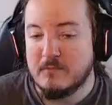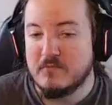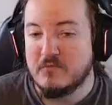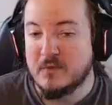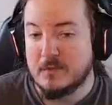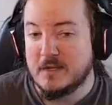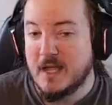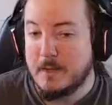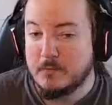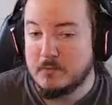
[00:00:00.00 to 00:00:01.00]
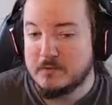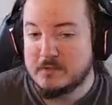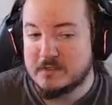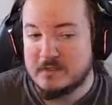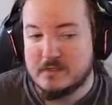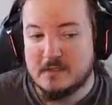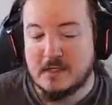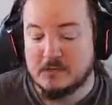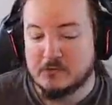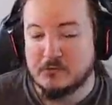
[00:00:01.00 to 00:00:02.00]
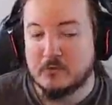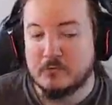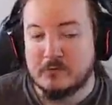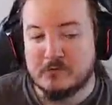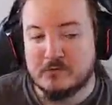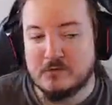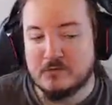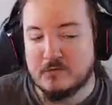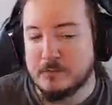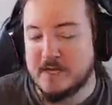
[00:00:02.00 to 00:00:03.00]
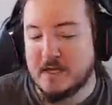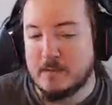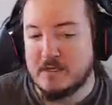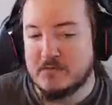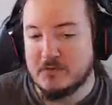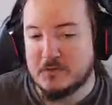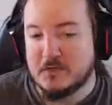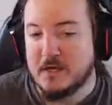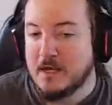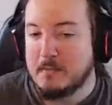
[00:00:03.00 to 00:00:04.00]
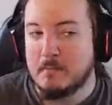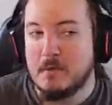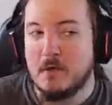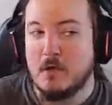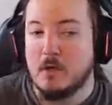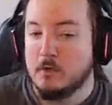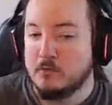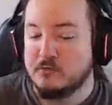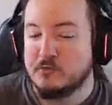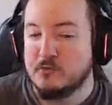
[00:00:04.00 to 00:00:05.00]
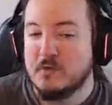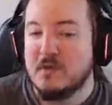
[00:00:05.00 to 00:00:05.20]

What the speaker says: very happy with it. And the service from Battle Beaver I'm also